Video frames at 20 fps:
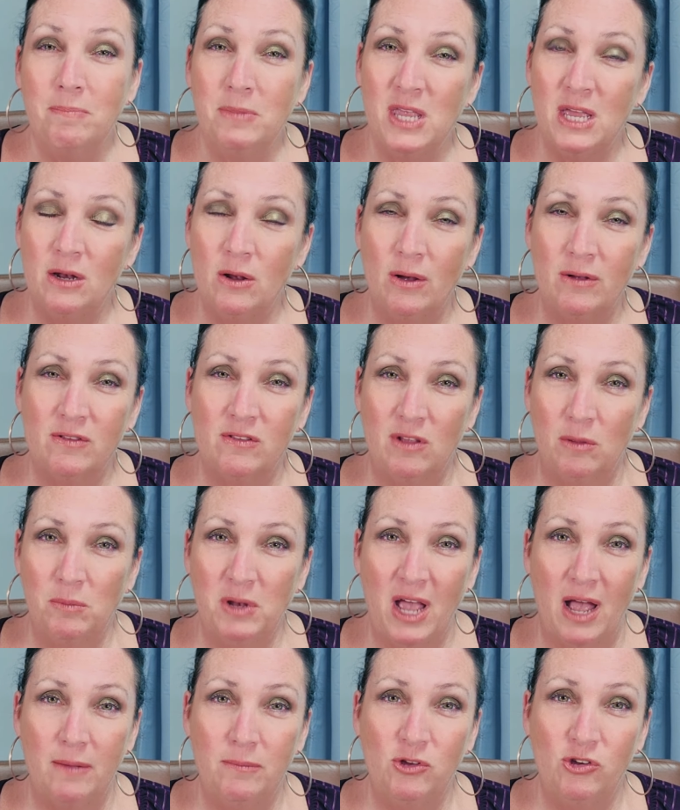You know,
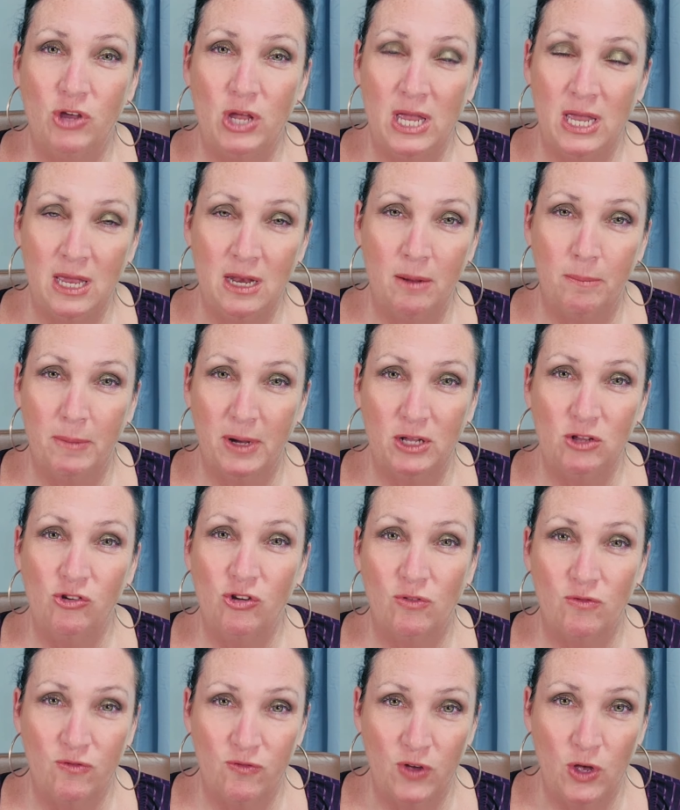sometimes you eat a
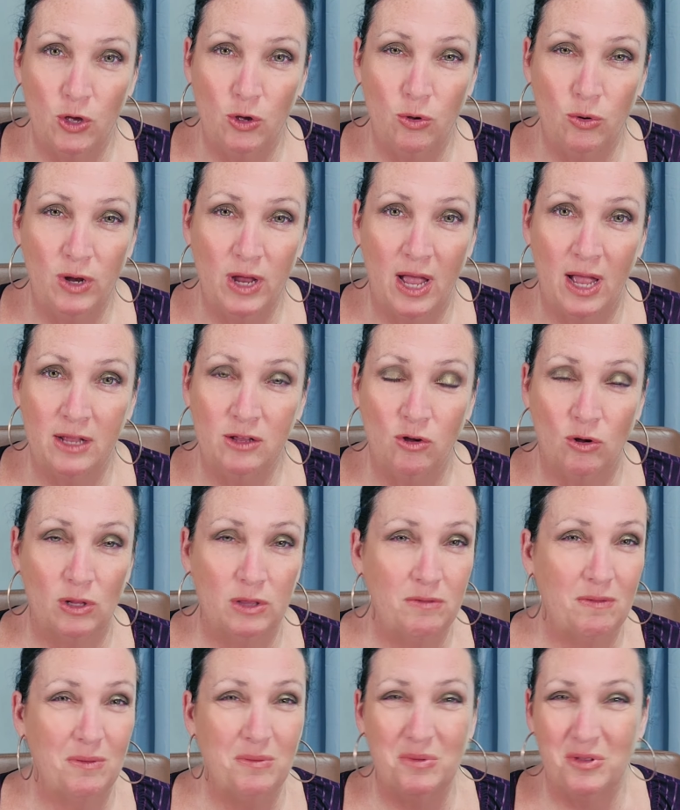bunch of food and
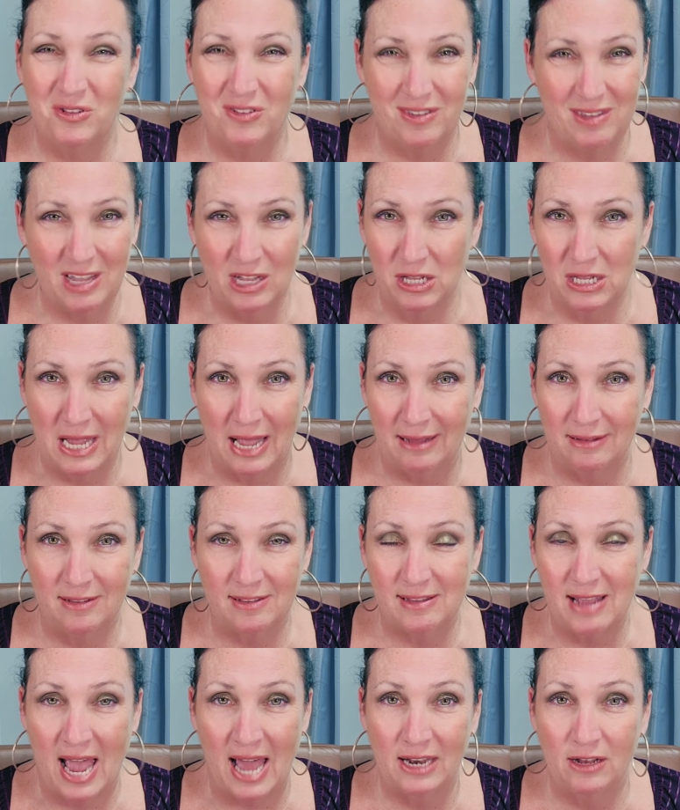you're still not
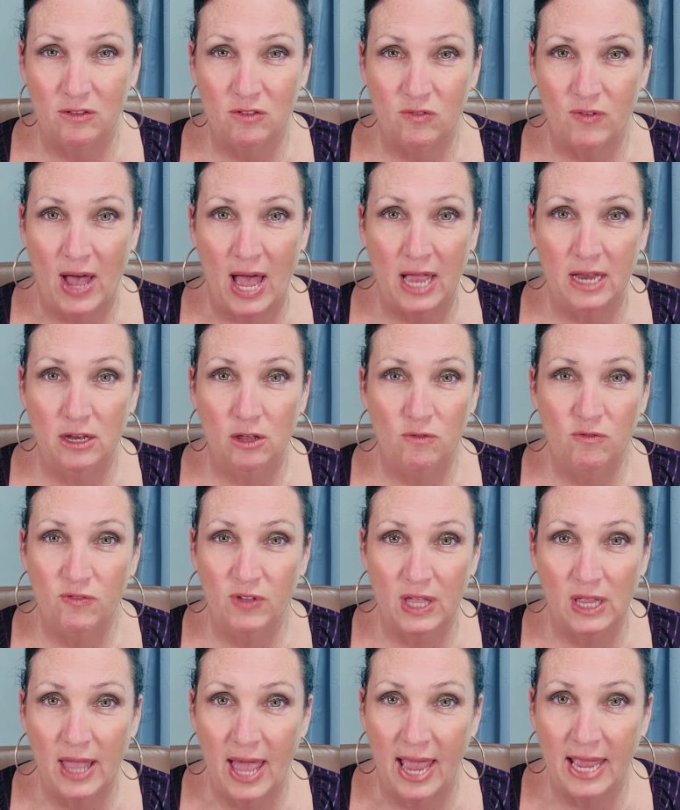satisfied. You
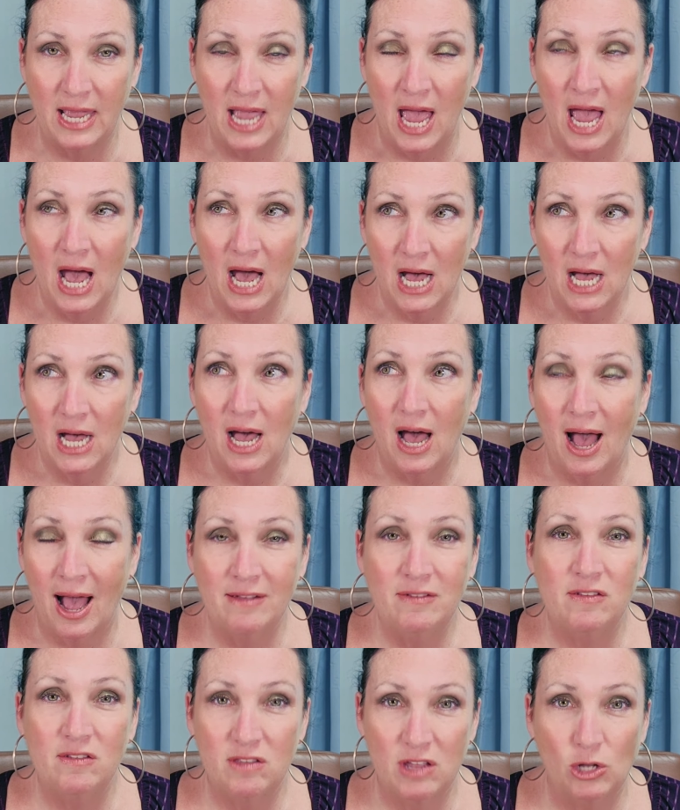feel like,
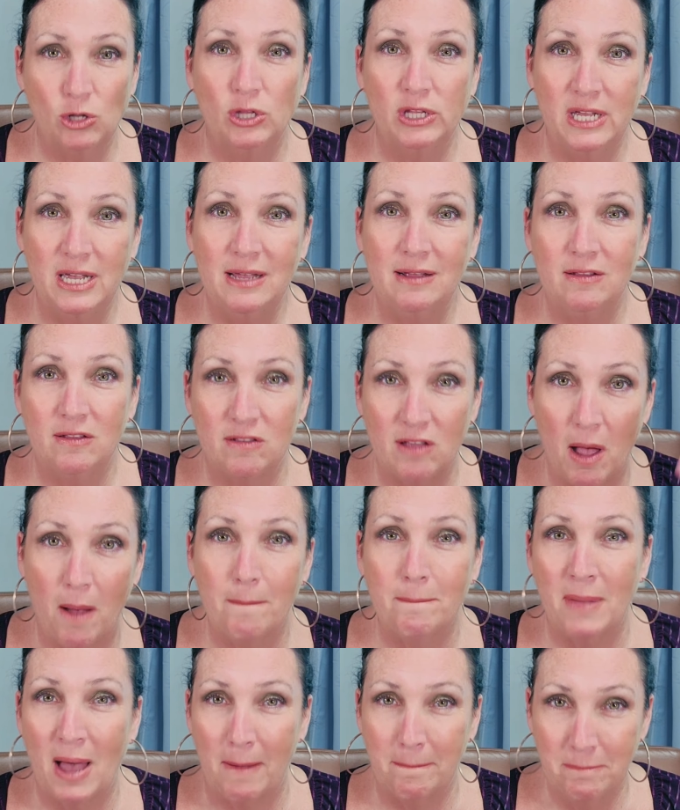I still need
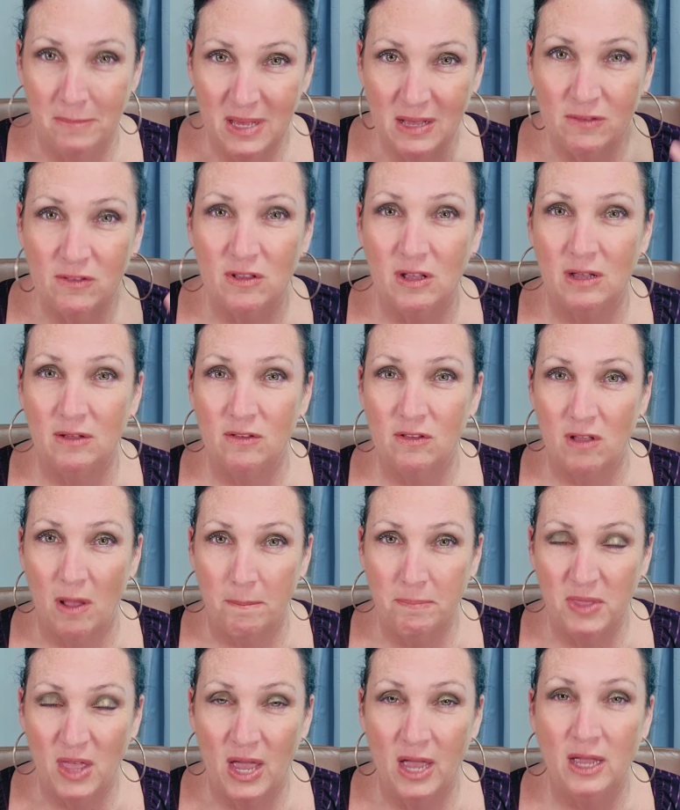something, I'm missing
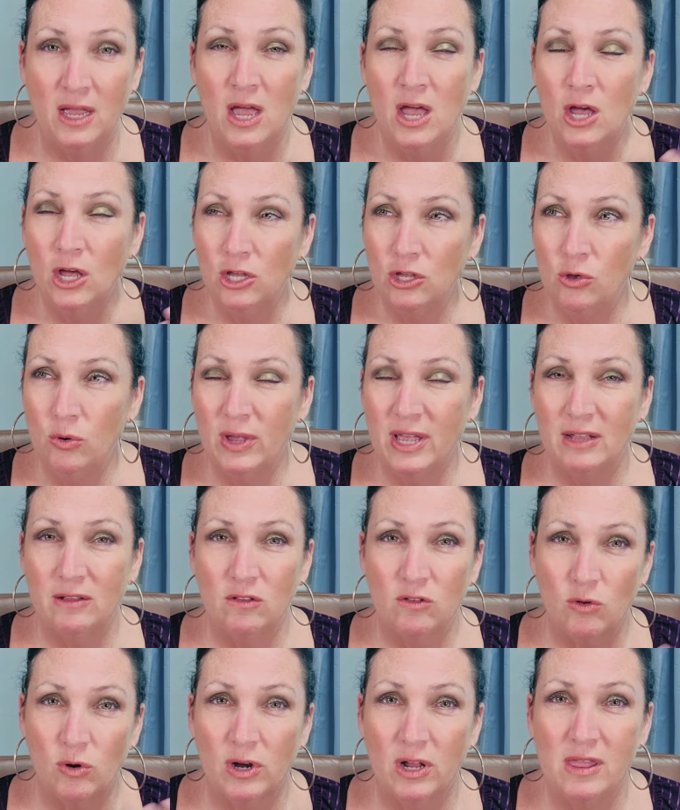something. You get
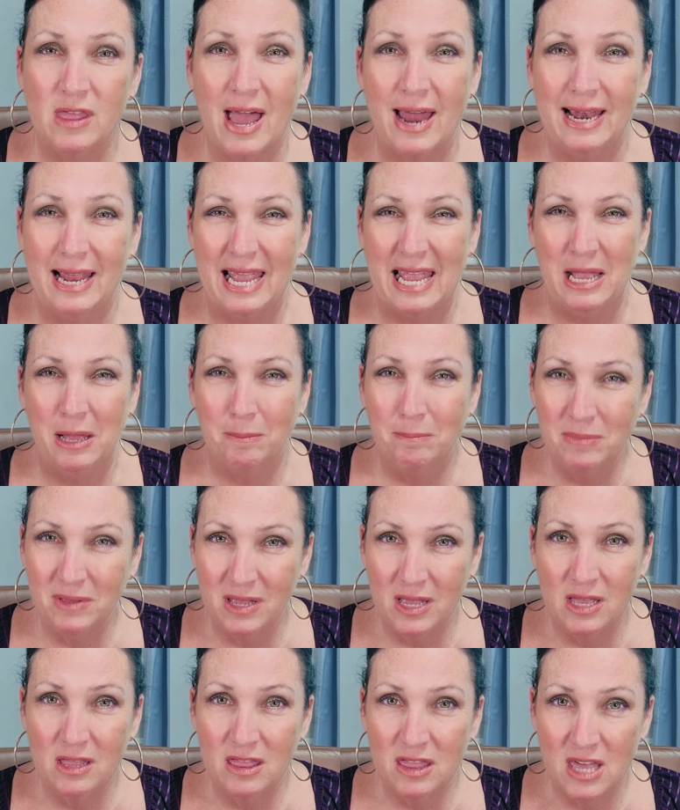sort of that
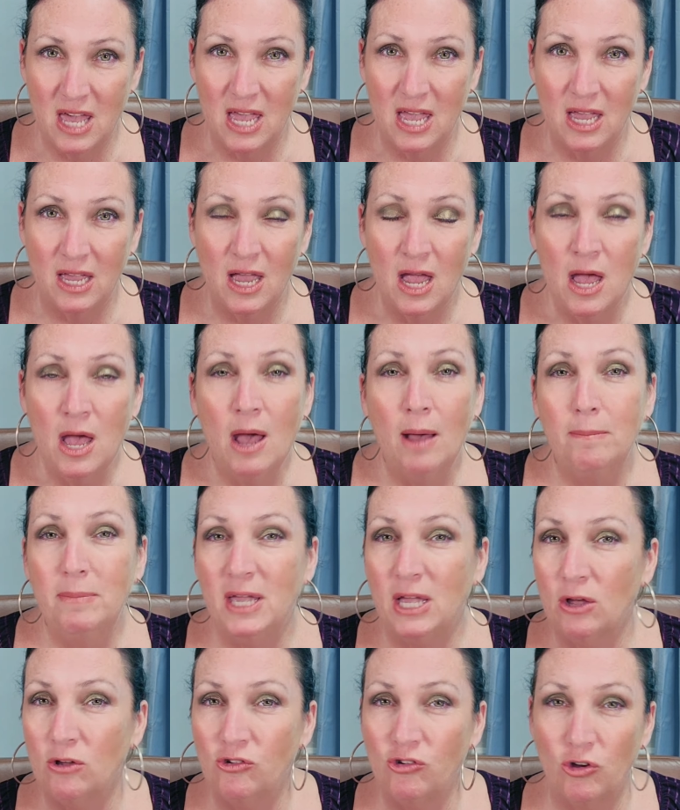empty thing
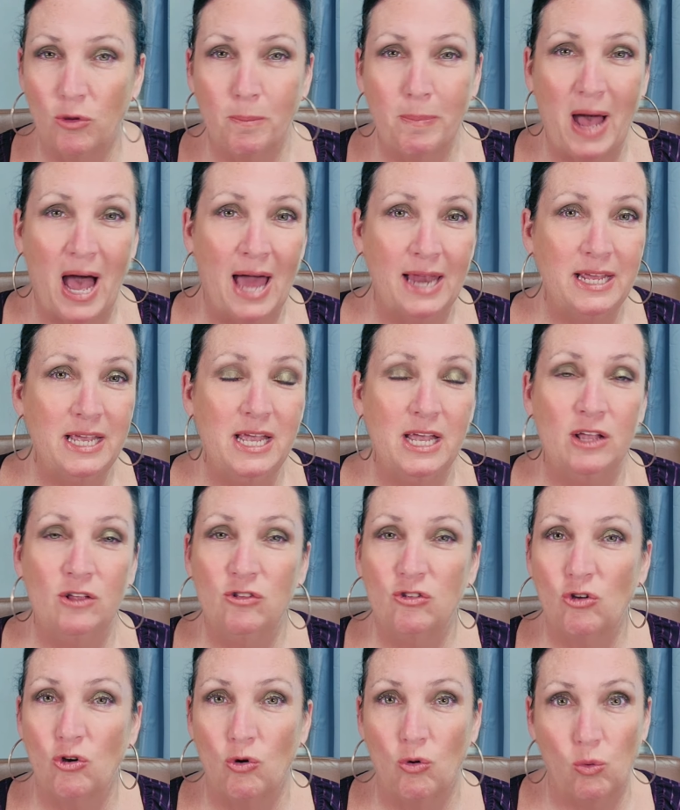because your body
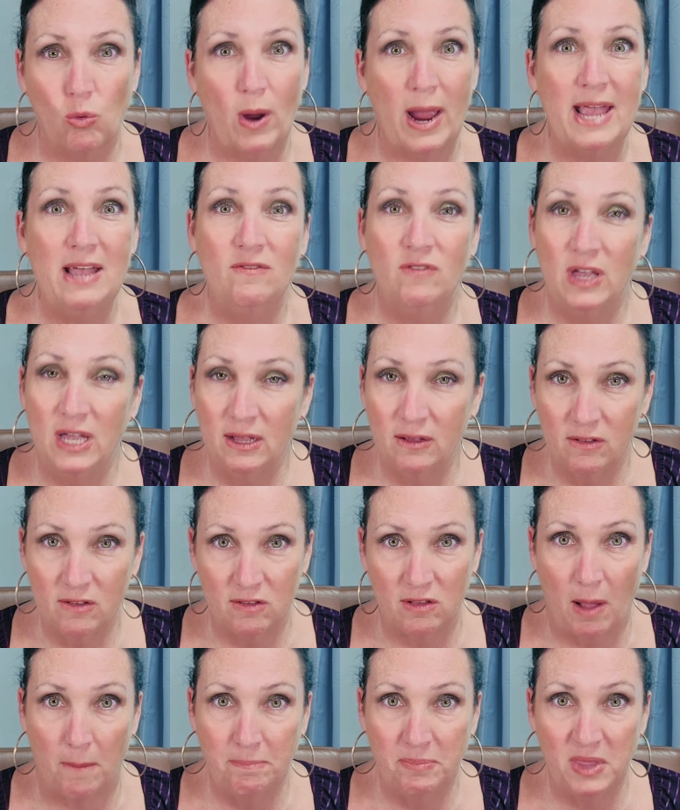is craving
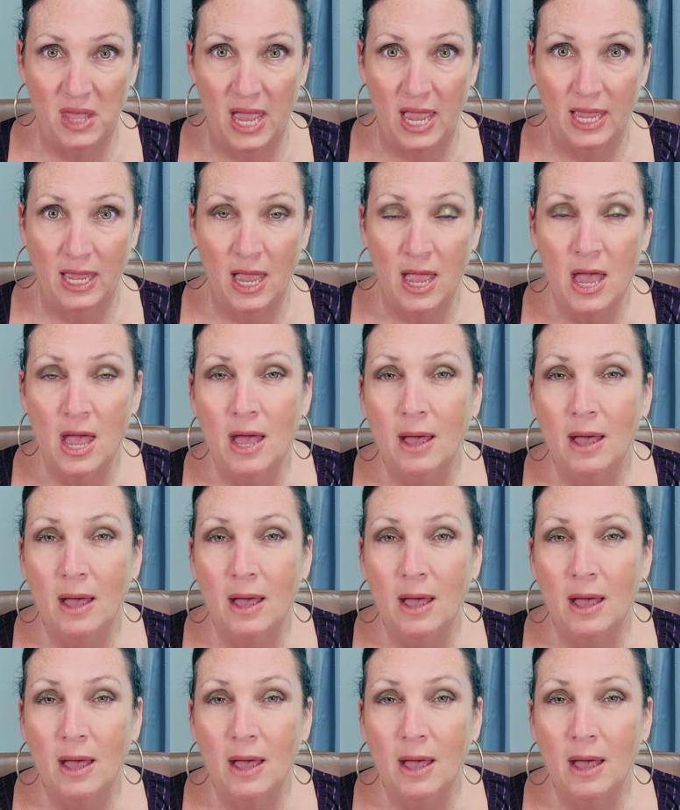something.